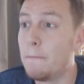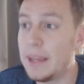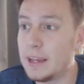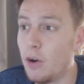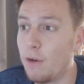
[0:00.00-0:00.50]

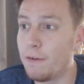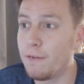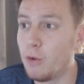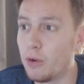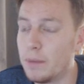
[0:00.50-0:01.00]
big offer
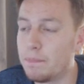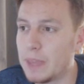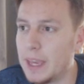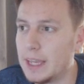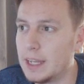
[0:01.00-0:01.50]
for him
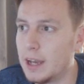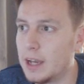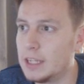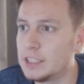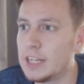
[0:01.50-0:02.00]

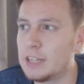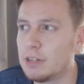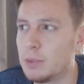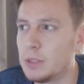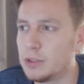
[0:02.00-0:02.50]
in
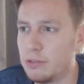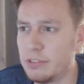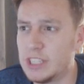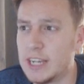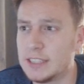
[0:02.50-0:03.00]
January, which we
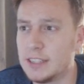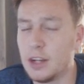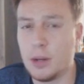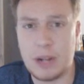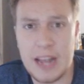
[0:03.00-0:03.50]
rejected,
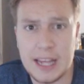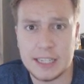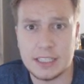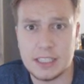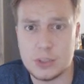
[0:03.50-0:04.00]
and I'm
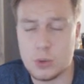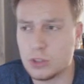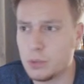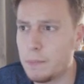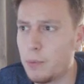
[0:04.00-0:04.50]
glad because he
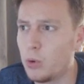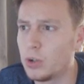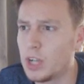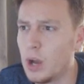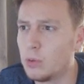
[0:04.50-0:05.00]
scored some
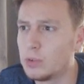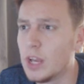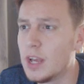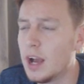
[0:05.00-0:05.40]
important goals,